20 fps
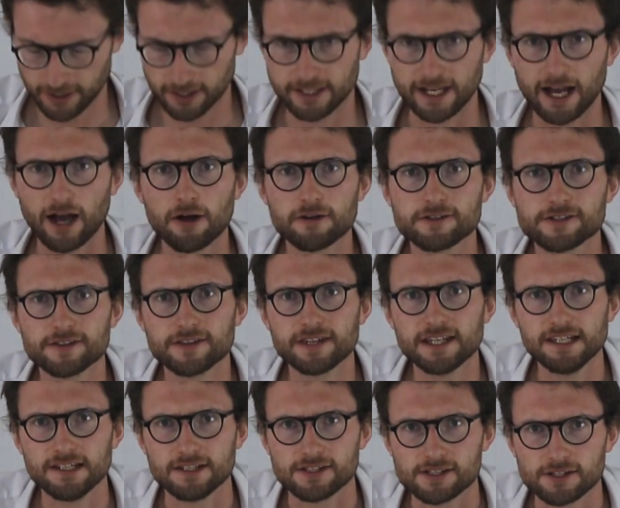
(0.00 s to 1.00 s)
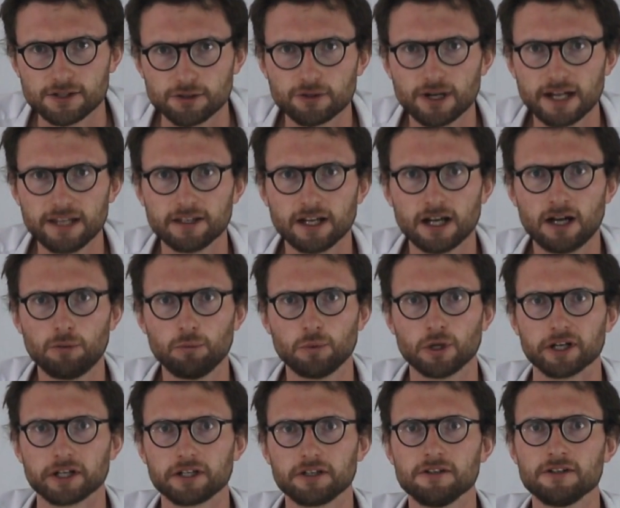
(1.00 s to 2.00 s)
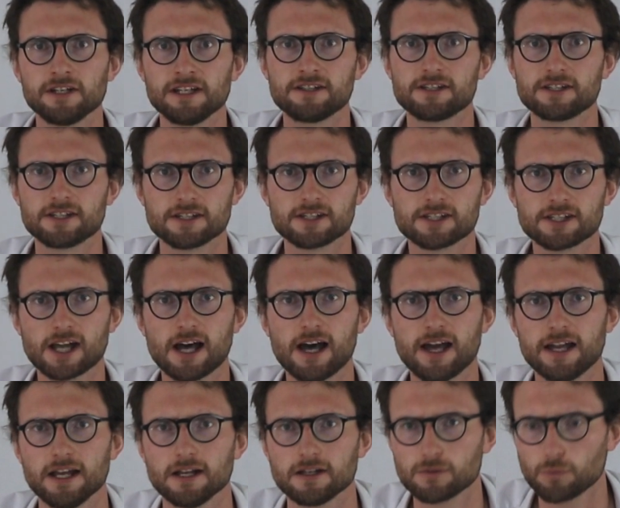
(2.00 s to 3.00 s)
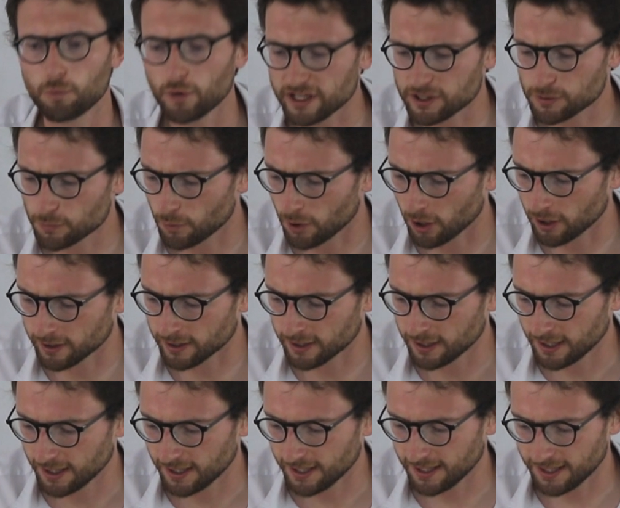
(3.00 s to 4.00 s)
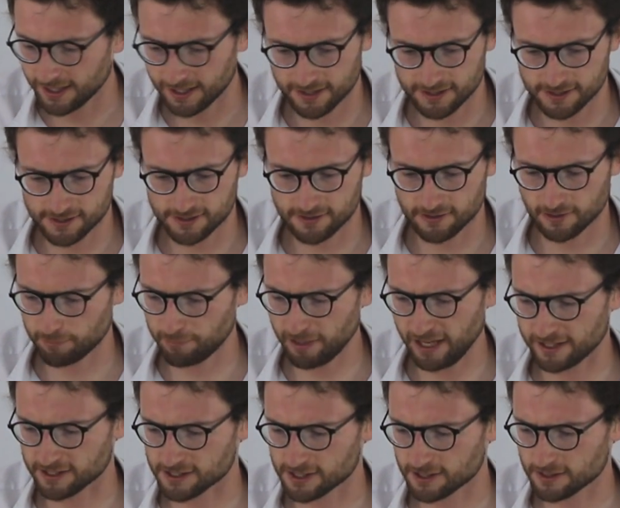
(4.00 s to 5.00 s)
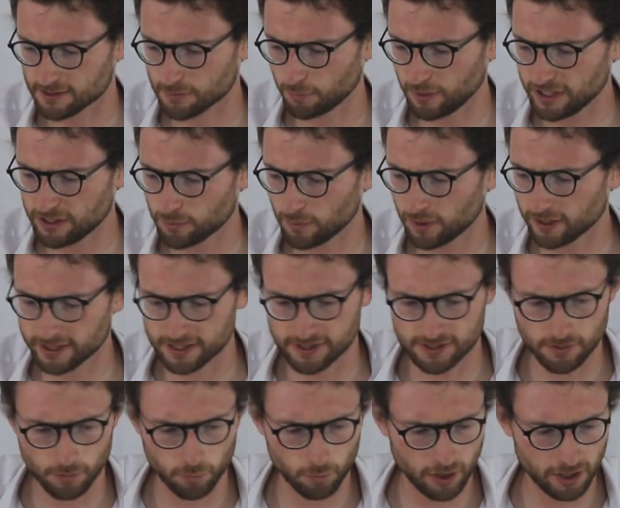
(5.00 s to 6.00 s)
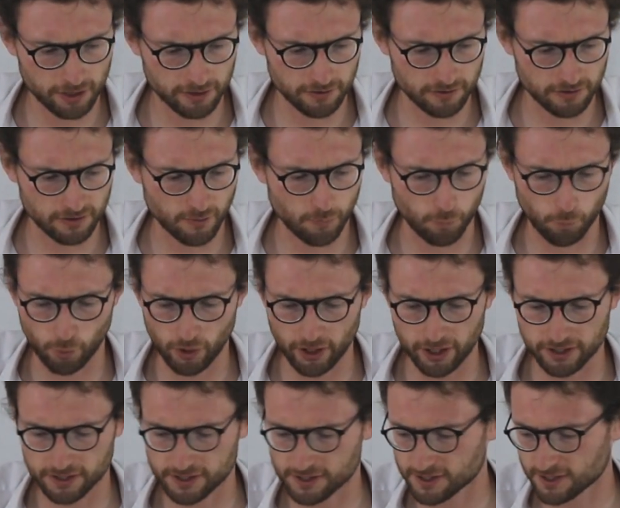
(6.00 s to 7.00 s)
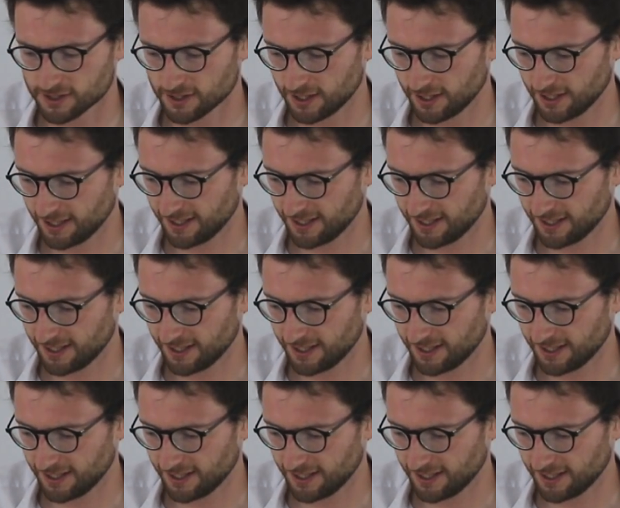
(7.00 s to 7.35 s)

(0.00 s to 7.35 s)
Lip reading: Now out of these, to create the artwork, you need to decide which one is the best, which one is the one that works